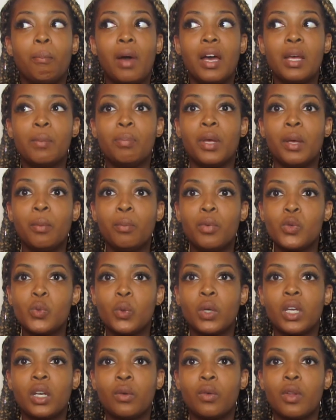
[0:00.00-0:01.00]
my pimples
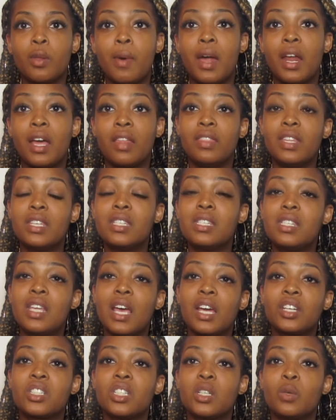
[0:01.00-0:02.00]
were getting really bad, and this is
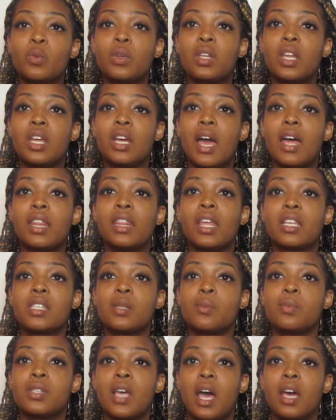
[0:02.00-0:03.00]
actually when they had like
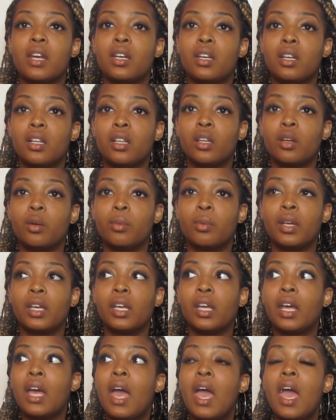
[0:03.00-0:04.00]
subsided a little
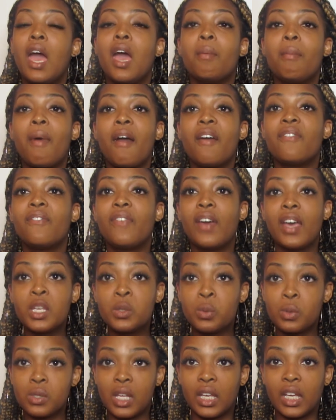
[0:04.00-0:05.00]
bit. And my
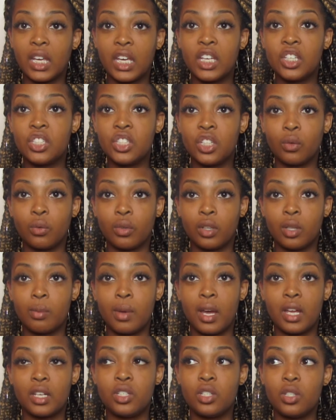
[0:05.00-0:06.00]
face was like itching really
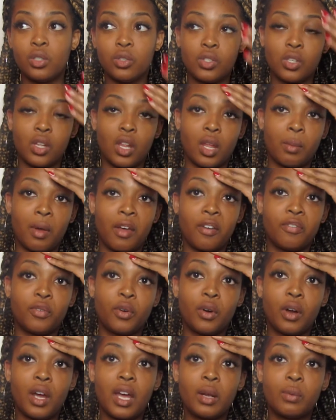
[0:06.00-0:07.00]
bad too, so like my
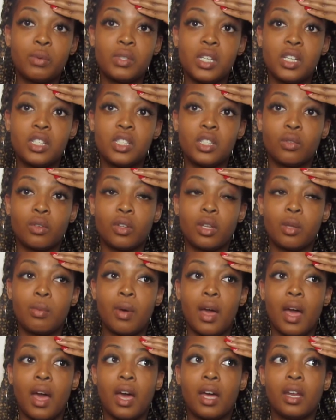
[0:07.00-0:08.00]
forehead was itching really
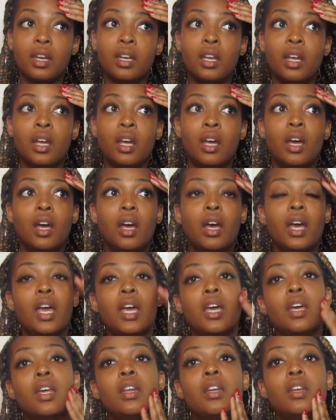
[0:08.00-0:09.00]
bad,
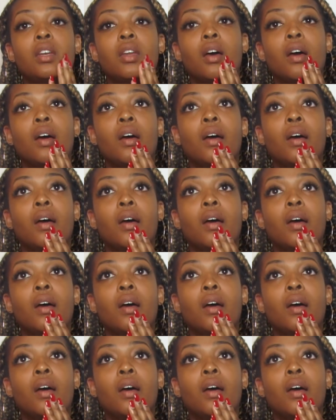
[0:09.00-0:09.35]
and